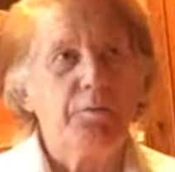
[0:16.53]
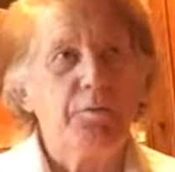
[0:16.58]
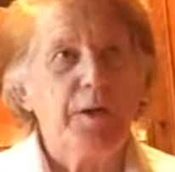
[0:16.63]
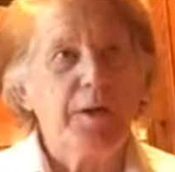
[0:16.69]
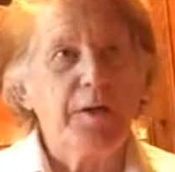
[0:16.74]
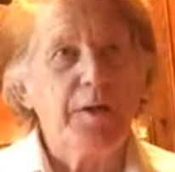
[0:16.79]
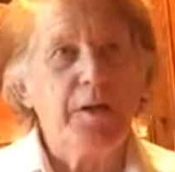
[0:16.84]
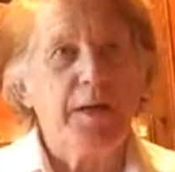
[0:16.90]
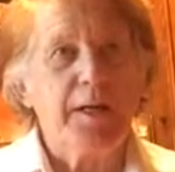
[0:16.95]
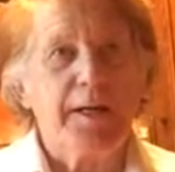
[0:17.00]

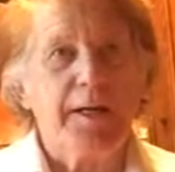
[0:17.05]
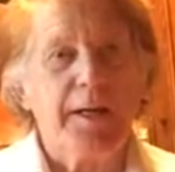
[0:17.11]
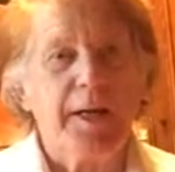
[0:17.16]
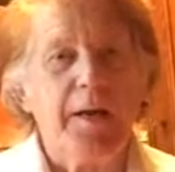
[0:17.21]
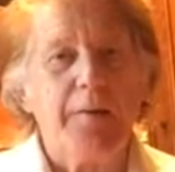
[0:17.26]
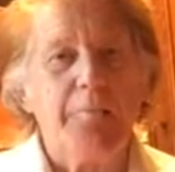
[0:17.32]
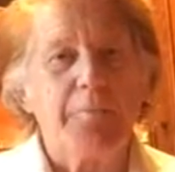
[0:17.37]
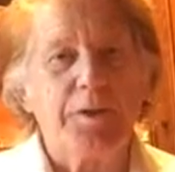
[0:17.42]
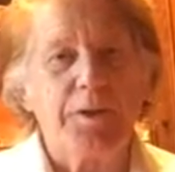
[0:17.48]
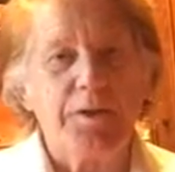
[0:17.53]
red light
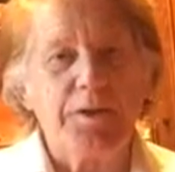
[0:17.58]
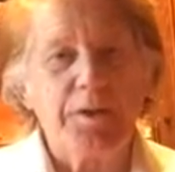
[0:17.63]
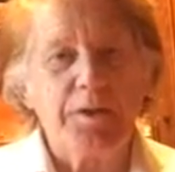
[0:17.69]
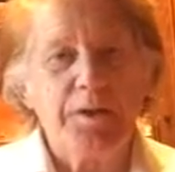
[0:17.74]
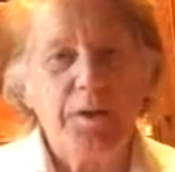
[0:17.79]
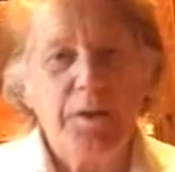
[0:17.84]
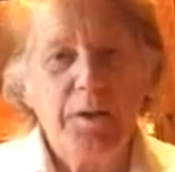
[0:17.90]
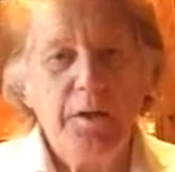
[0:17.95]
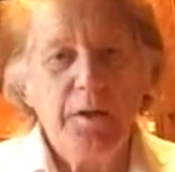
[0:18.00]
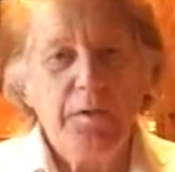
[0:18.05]

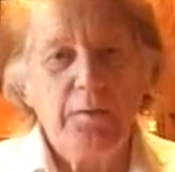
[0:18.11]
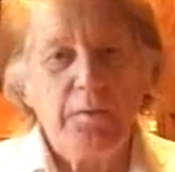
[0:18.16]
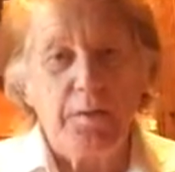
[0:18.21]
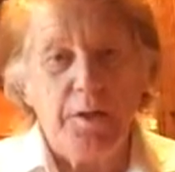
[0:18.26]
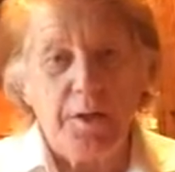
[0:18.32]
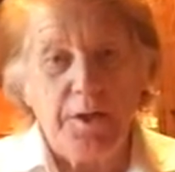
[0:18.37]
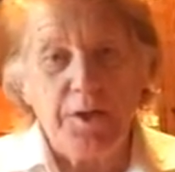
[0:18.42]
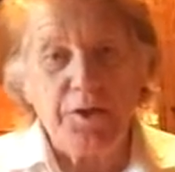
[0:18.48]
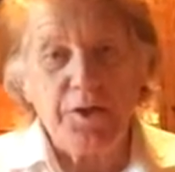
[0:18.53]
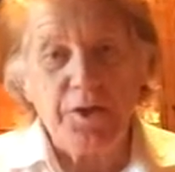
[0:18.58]
cameras
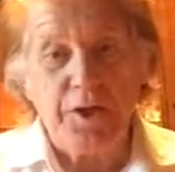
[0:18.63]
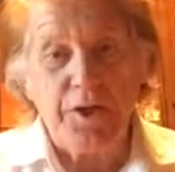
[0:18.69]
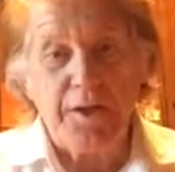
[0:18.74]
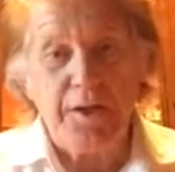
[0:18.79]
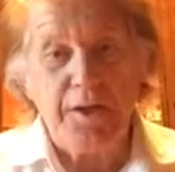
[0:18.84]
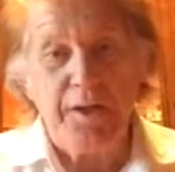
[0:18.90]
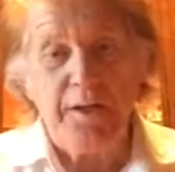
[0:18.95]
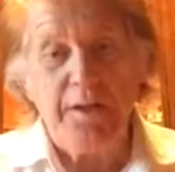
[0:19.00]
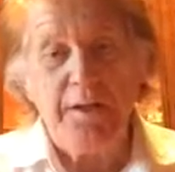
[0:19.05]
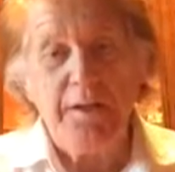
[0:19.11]
were
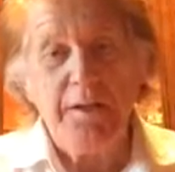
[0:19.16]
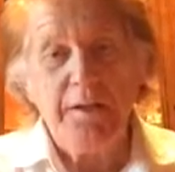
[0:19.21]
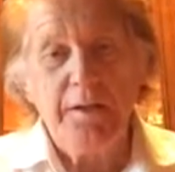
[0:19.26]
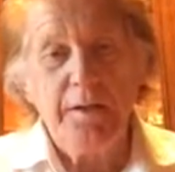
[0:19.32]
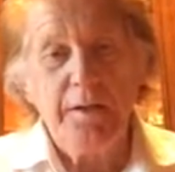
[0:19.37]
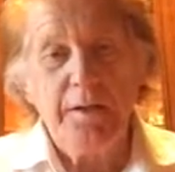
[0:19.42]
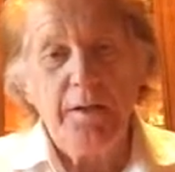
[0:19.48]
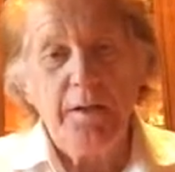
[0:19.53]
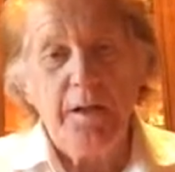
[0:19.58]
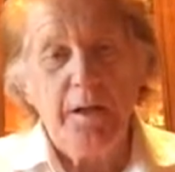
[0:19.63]
initially
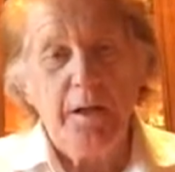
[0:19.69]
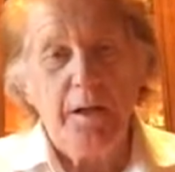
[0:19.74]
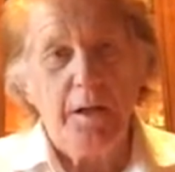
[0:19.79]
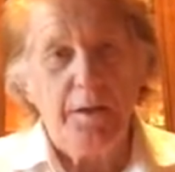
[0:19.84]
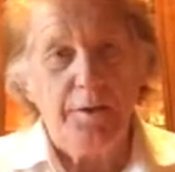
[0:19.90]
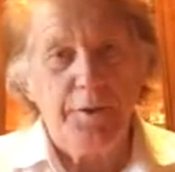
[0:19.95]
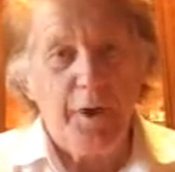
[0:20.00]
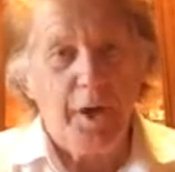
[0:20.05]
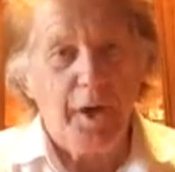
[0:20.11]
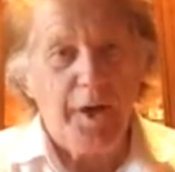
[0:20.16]

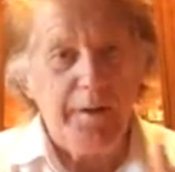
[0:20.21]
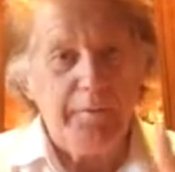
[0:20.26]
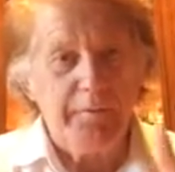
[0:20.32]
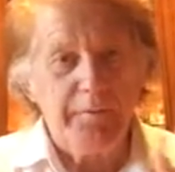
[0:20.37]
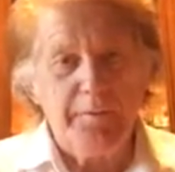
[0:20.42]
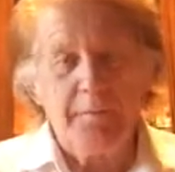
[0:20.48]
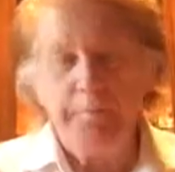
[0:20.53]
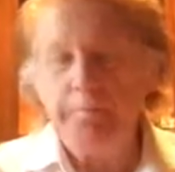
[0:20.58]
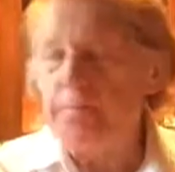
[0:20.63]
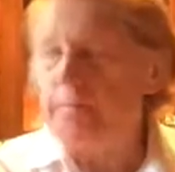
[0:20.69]
9 of
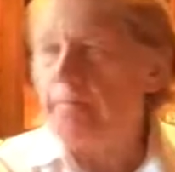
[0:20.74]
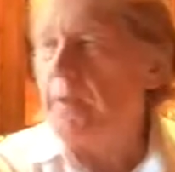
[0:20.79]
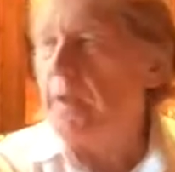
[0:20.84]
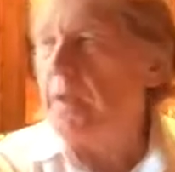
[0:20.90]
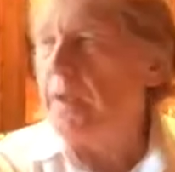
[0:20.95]
them,